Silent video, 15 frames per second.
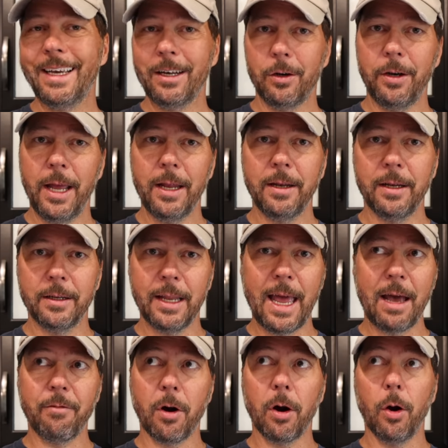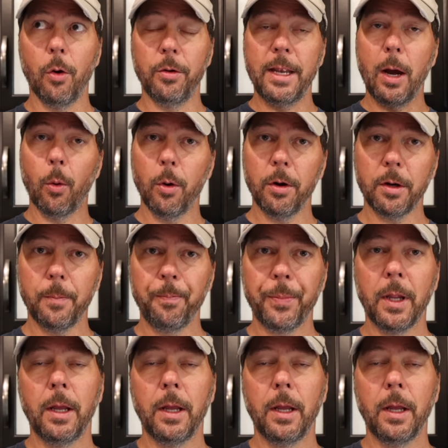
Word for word: internet and have our own network.